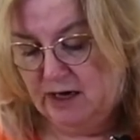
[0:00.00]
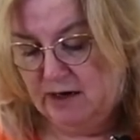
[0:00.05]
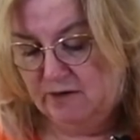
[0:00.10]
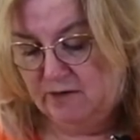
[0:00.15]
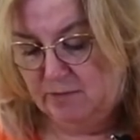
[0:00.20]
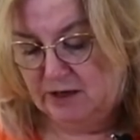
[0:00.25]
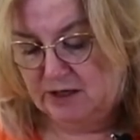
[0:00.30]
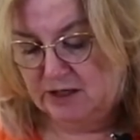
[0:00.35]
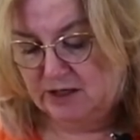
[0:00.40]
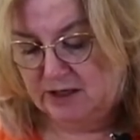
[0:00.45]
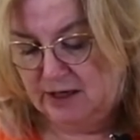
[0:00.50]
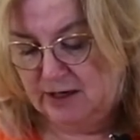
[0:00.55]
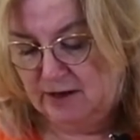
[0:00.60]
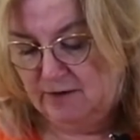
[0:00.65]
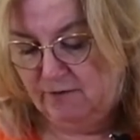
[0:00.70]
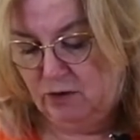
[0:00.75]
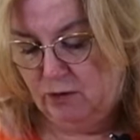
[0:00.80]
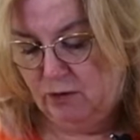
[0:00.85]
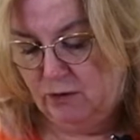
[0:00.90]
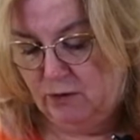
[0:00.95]
especially
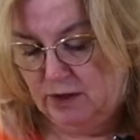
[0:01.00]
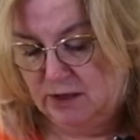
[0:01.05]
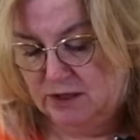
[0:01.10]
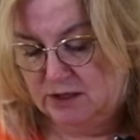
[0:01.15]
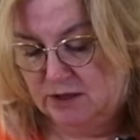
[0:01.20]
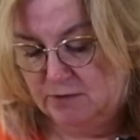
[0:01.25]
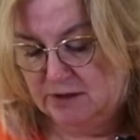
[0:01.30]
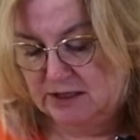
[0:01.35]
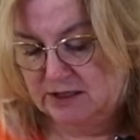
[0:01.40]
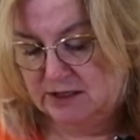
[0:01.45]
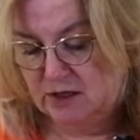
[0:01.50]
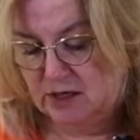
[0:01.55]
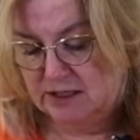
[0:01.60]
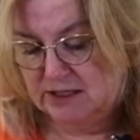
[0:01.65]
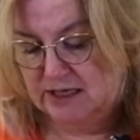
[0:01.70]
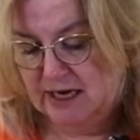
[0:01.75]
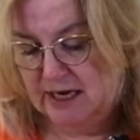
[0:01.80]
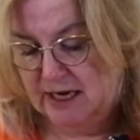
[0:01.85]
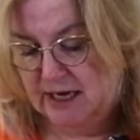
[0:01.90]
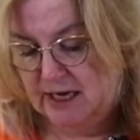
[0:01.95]
if you're going to be
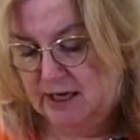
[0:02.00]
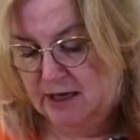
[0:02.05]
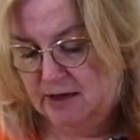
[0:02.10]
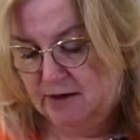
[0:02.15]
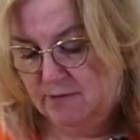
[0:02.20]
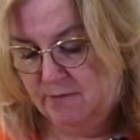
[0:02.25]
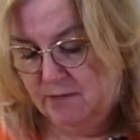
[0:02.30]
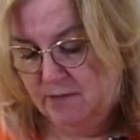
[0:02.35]
sautéing it.